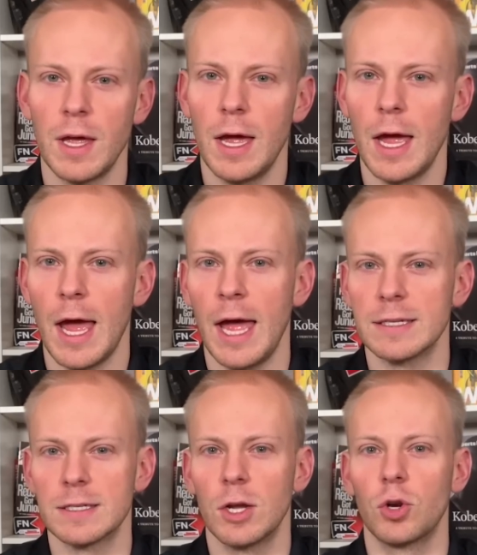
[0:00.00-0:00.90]

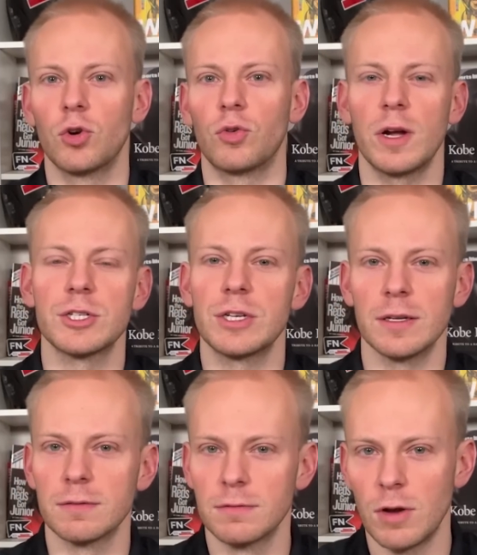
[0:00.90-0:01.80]
has crushed
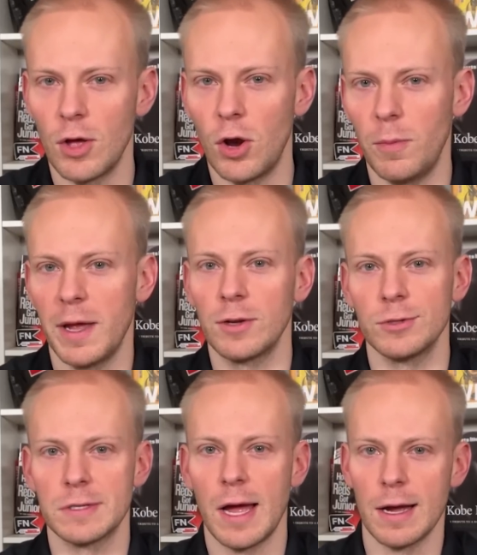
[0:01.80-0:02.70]
it on
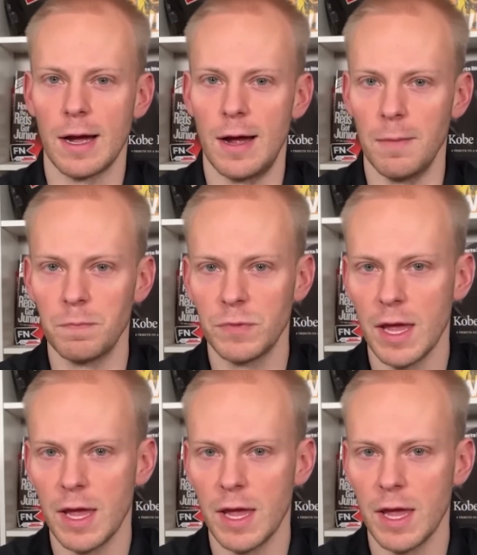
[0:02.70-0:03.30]
allbengals.com.